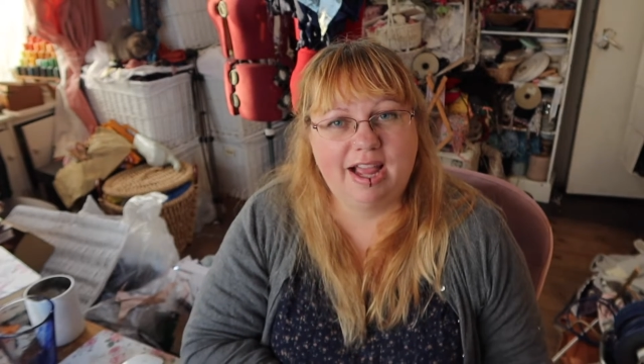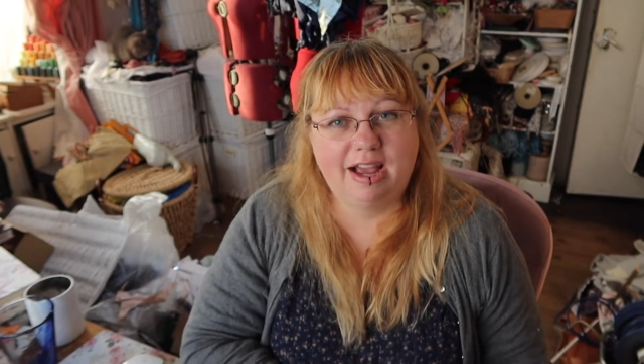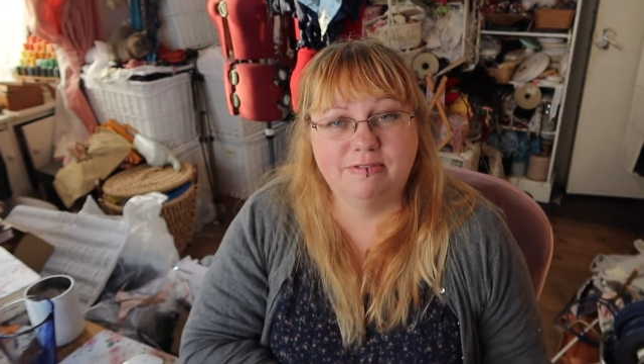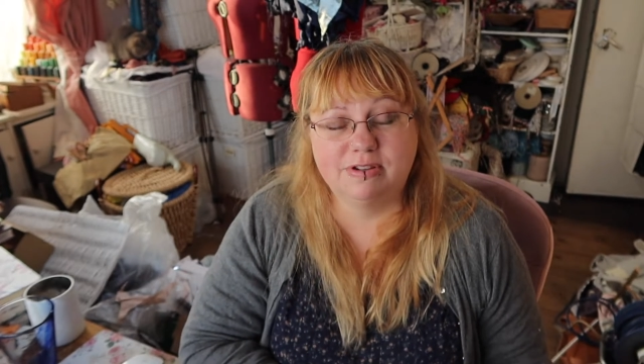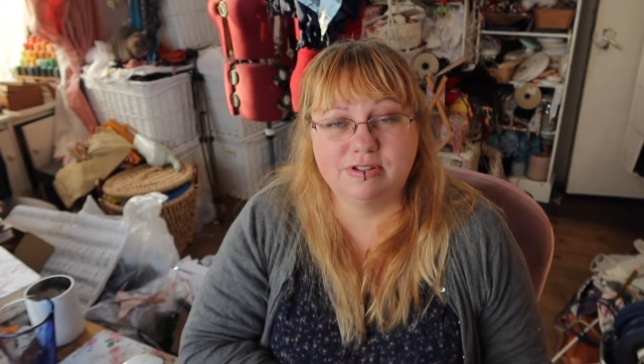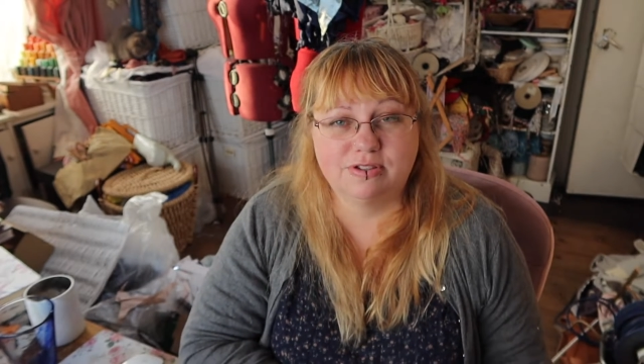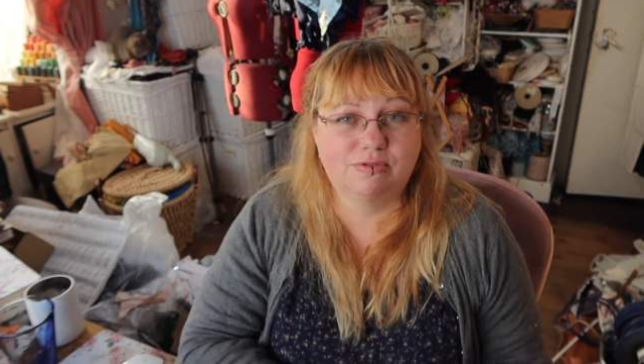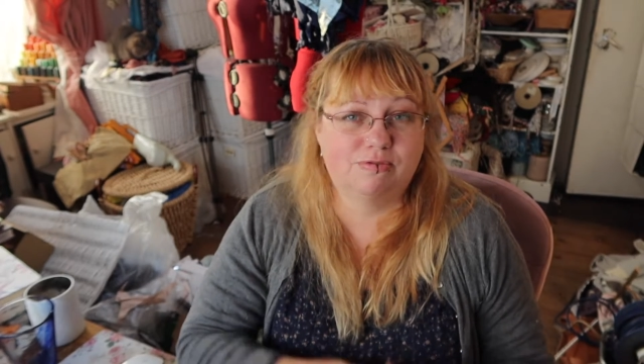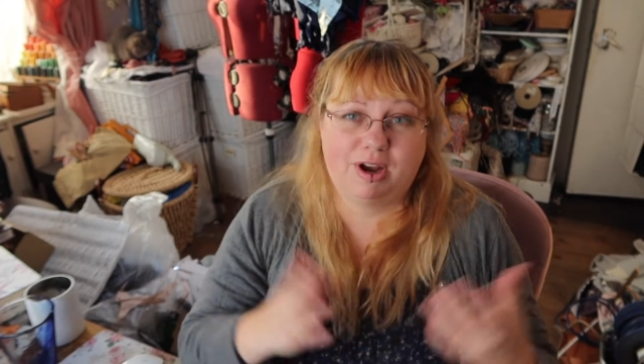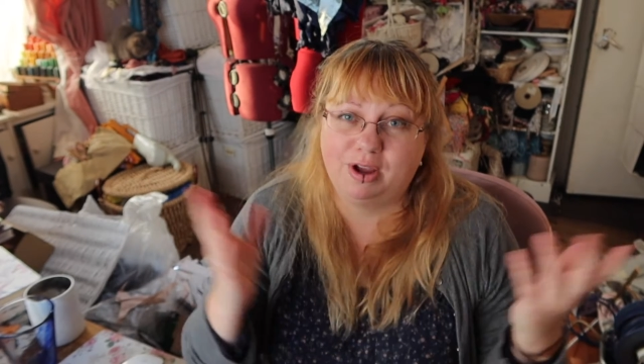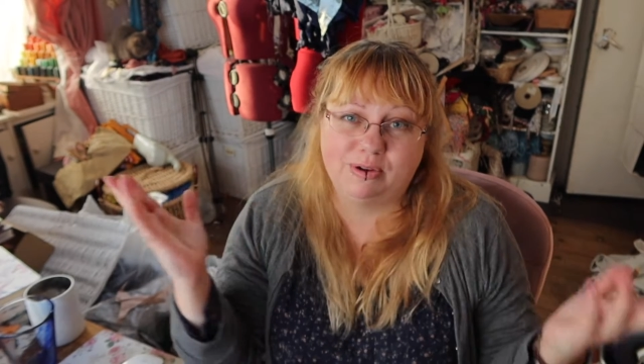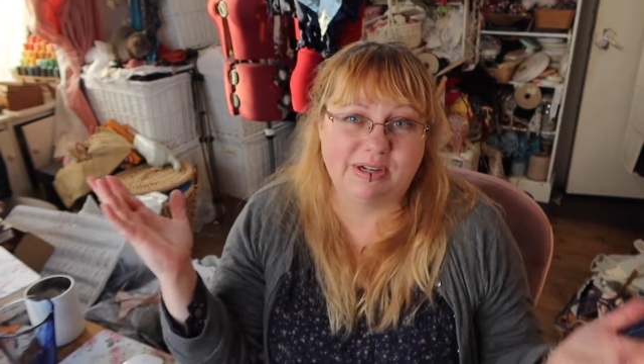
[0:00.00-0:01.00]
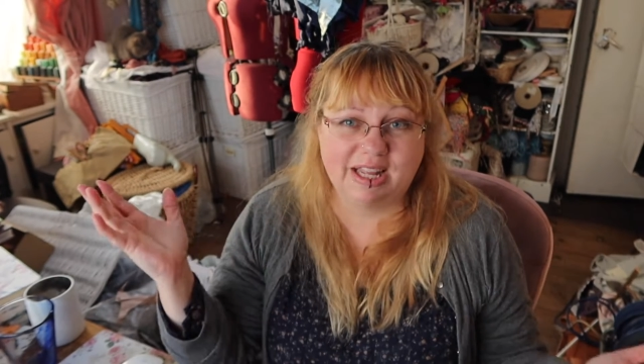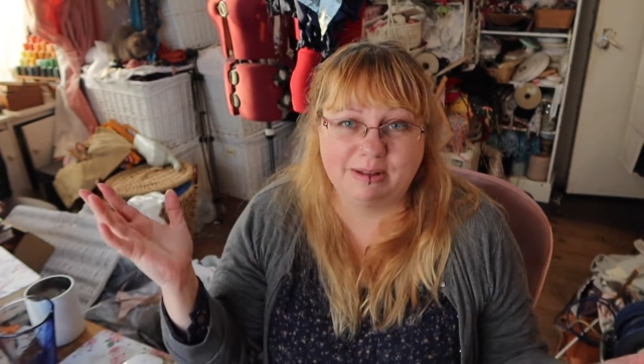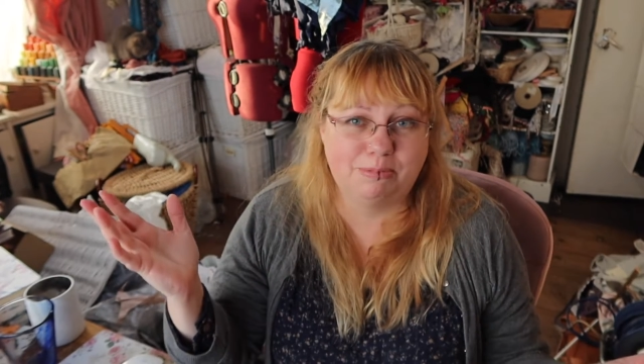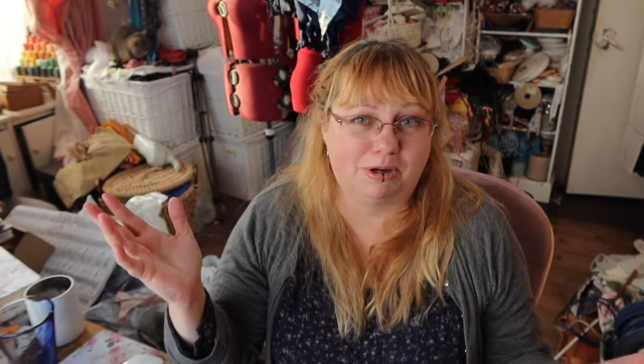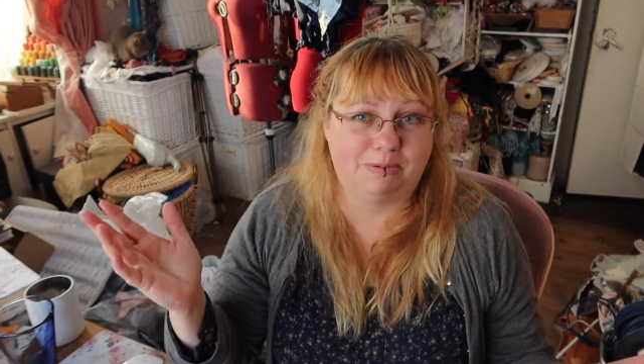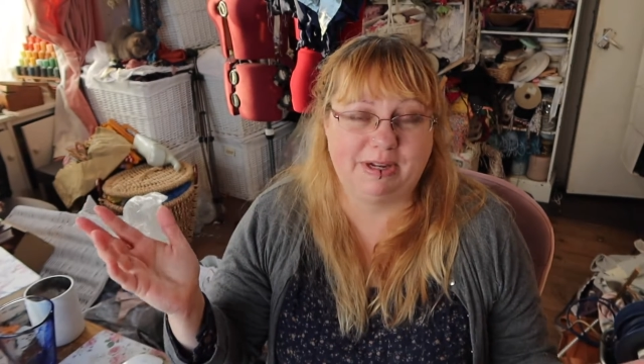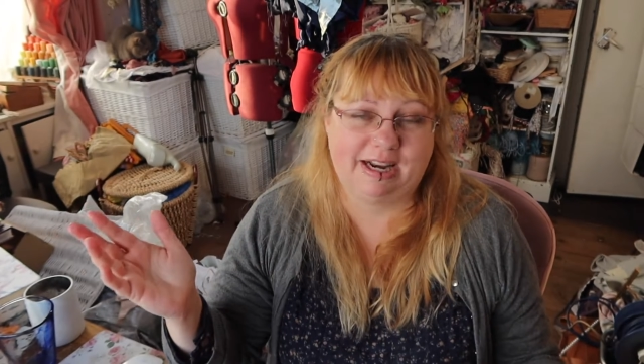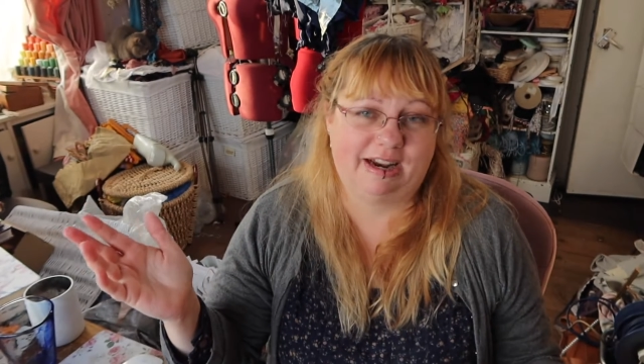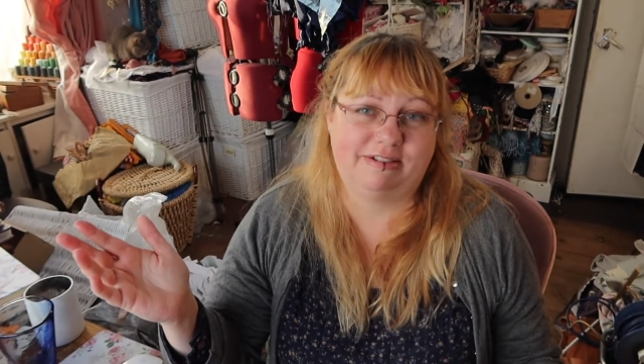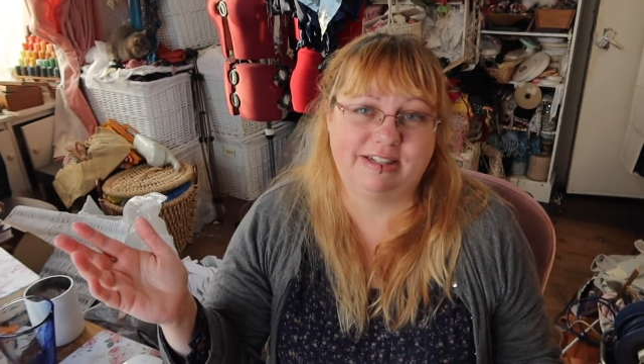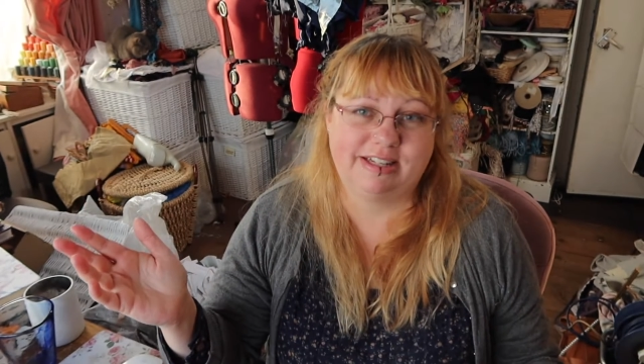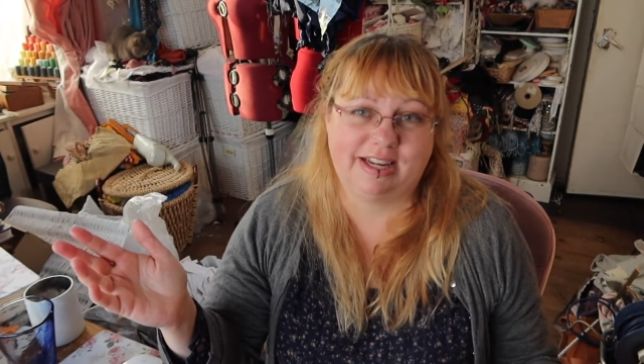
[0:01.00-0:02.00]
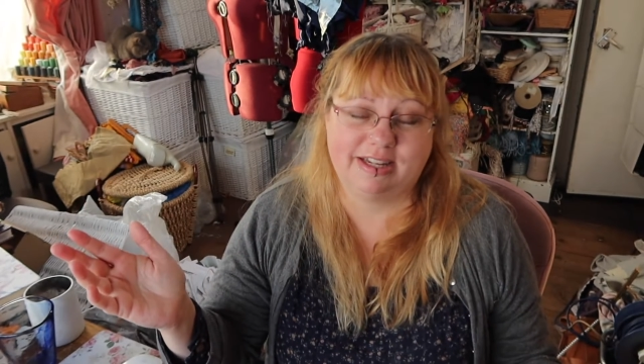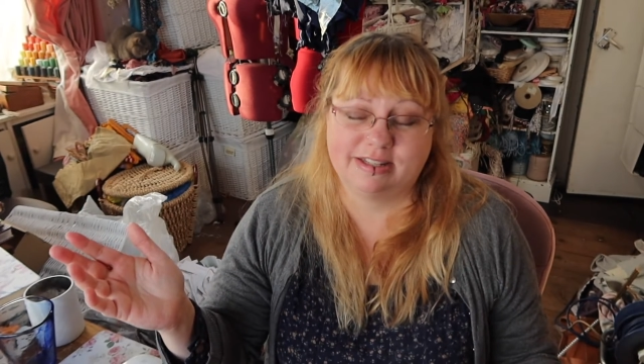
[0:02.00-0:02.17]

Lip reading: haven't grown in popularity,